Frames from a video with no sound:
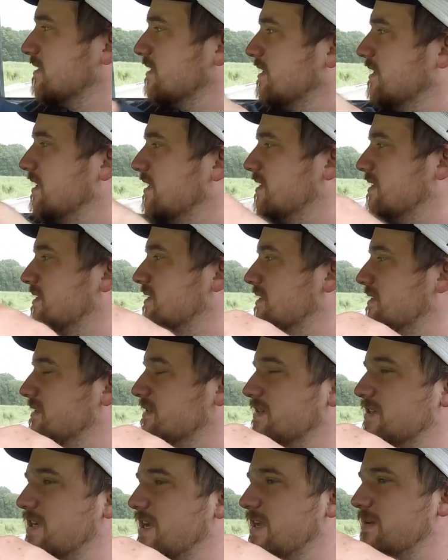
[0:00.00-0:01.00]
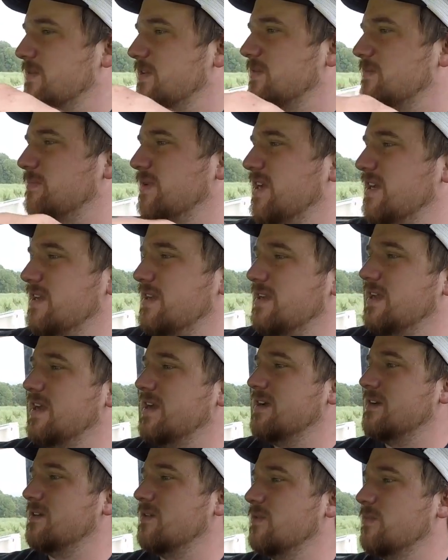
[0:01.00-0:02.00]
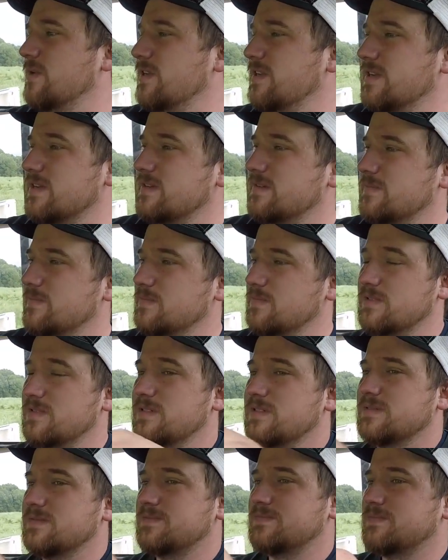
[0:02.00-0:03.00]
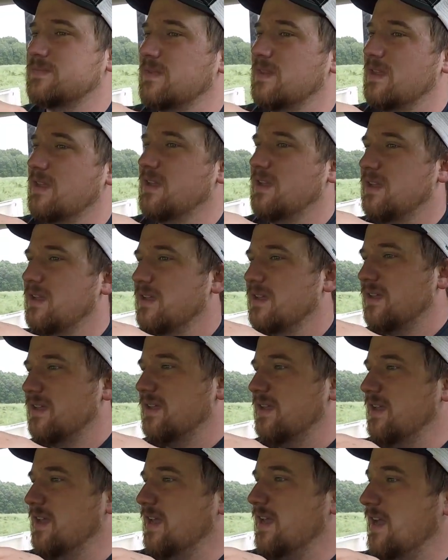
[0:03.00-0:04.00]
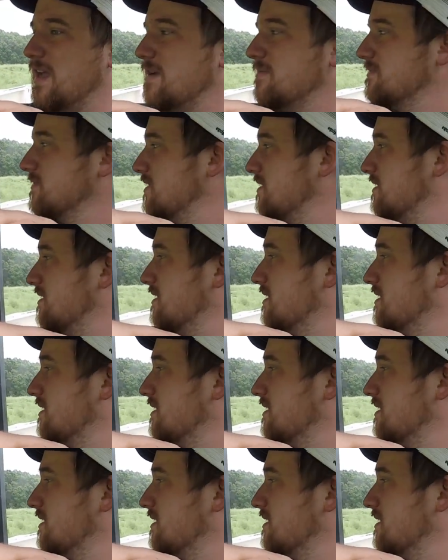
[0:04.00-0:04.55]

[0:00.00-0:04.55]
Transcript: It's a shame it's bedded down on me, but it happens.